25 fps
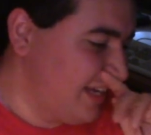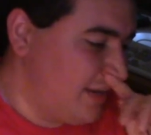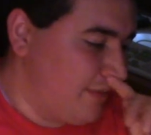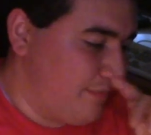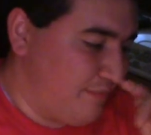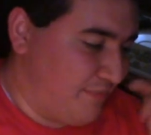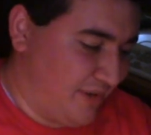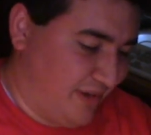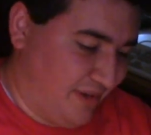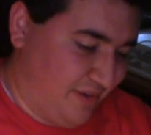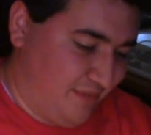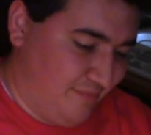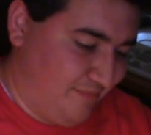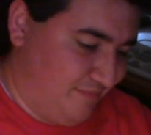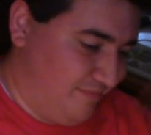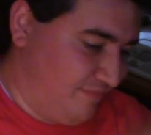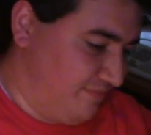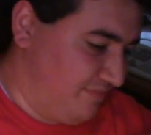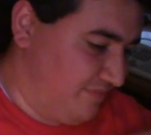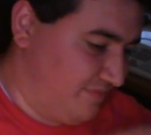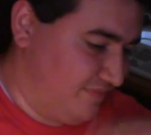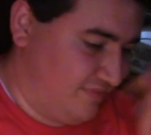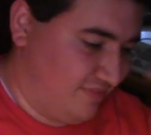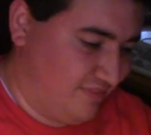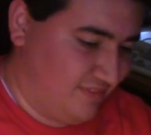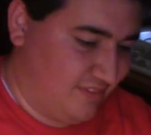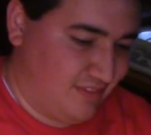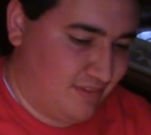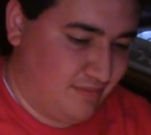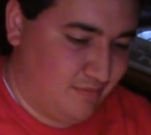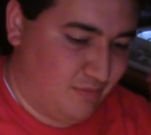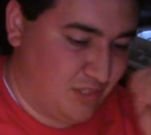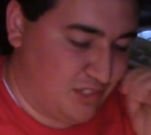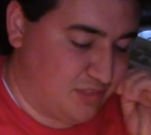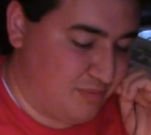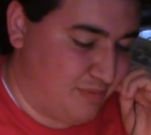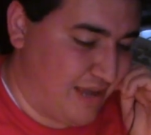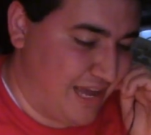but
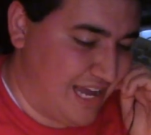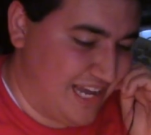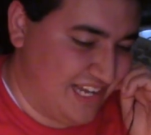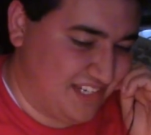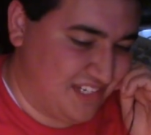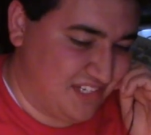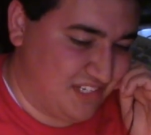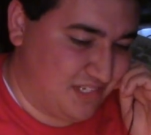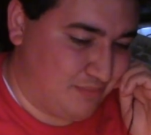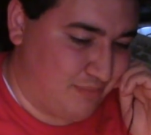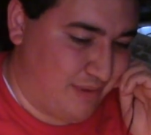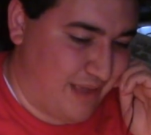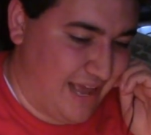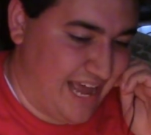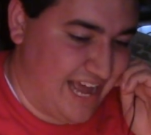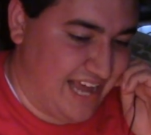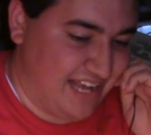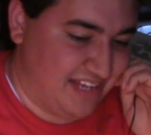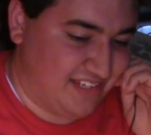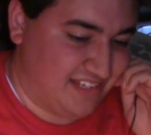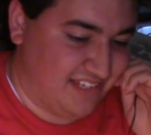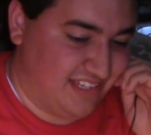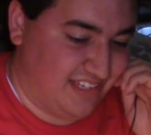what's past is past,